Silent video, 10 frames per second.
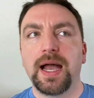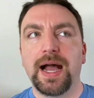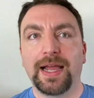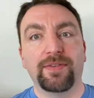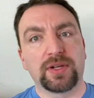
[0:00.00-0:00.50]

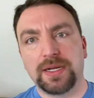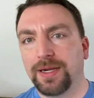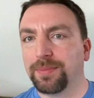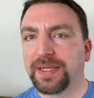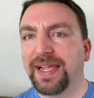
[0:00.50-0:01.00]
I have a
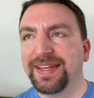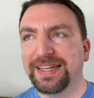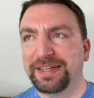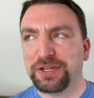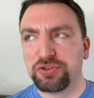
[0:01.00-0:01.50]

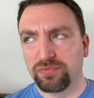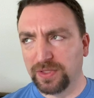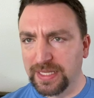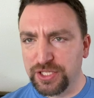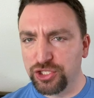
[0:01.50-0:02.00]
complicated
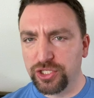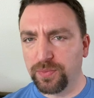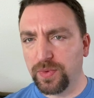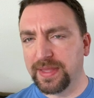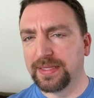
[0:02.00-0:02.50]

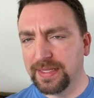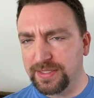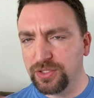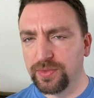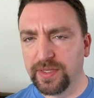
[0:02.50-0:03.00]
relationship with it.
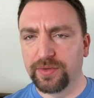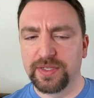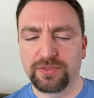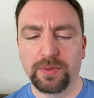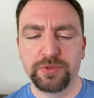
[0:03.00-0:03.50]
Let's do their
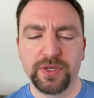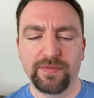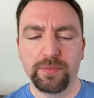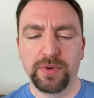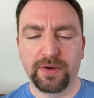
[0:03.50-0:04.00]
description of
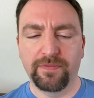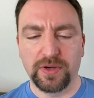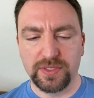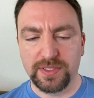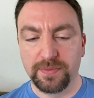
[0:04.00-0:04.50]
the book
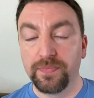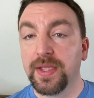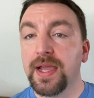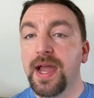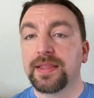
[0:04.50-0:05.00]
first.
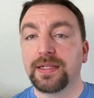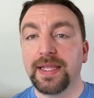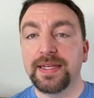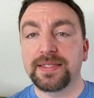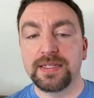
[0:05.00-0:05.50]
The
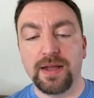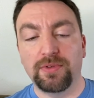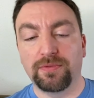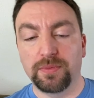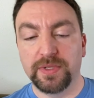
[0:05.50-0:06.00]
latest
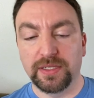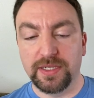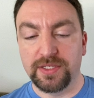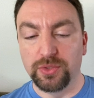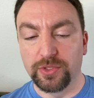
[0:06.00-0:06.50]
novel from
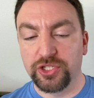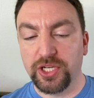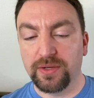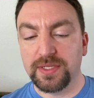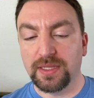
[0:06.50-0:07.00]
Douglas Stuart
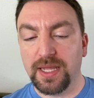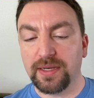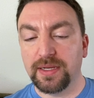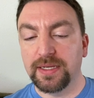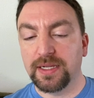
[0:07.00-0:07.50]
shares a
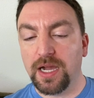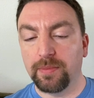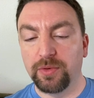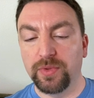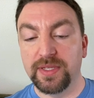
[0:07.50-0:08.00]
lot in
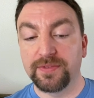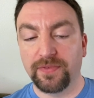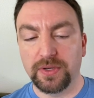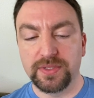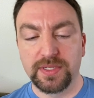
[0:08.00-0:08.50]
common with his
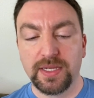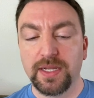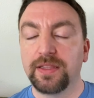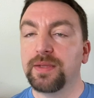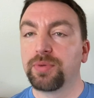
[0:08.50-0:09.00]
first,
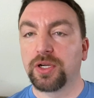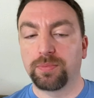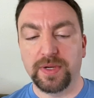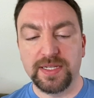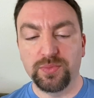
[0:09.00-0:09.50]
the Booker
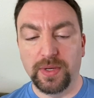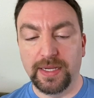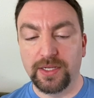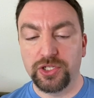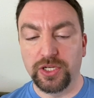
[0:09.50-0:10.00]
Prize
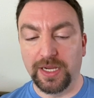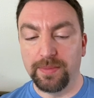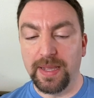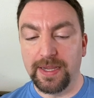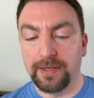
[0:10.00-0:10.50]
winning
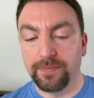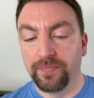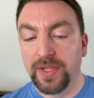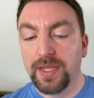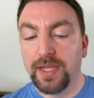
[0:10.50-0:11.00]
Shuggie Bain.
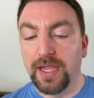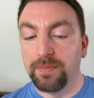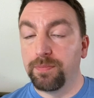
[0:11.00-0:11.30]
In